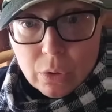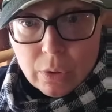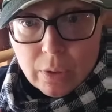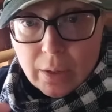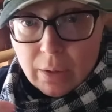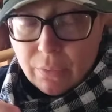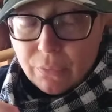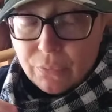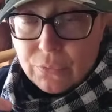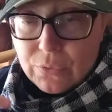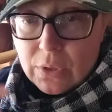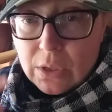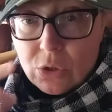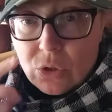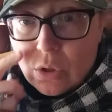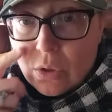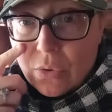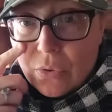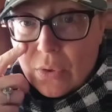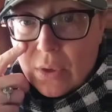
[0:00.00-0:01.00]
if
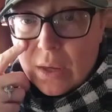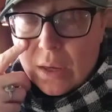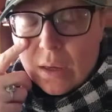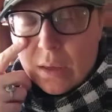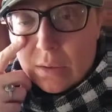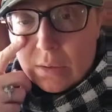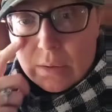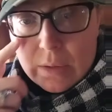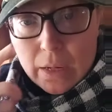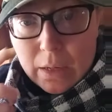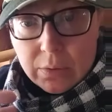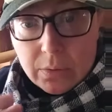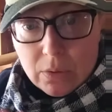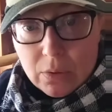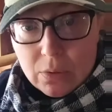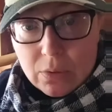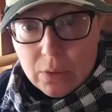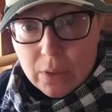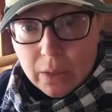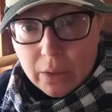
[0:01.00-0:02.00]
such a thing is
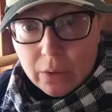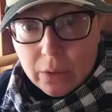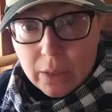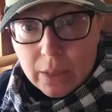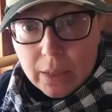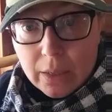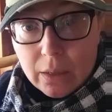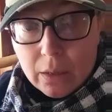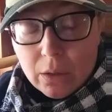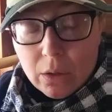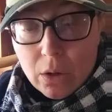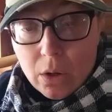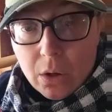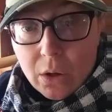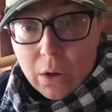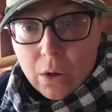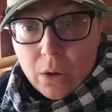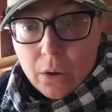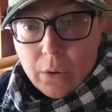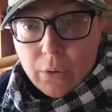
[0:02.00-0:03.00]
necessary,
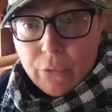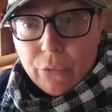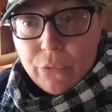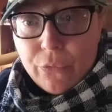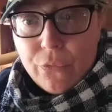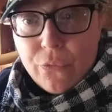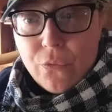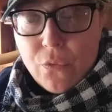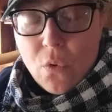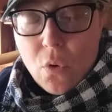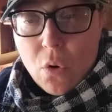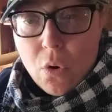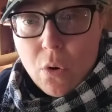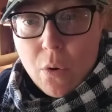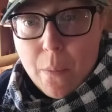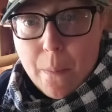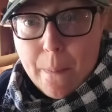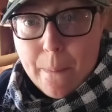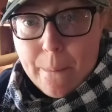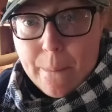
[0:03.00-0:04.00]

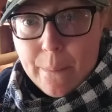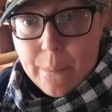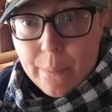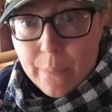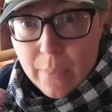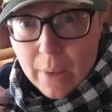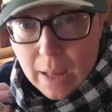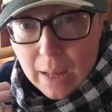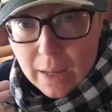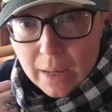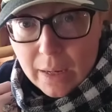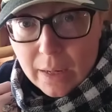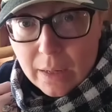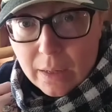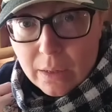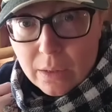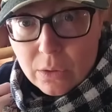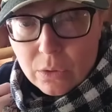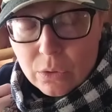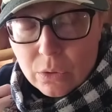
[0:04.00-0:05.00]
for
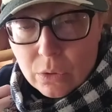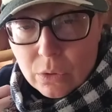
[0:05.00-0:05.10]
my